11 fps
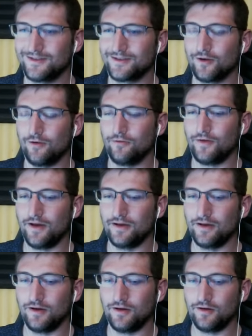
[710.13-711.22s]
gonna go
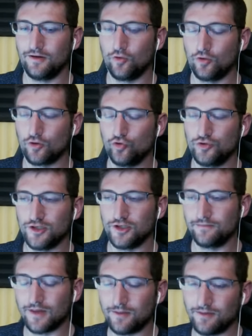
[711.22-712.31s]
fight uh,
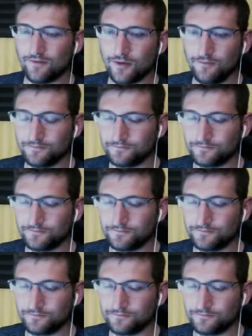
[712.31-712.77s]
Horiguchi. That'd be fun.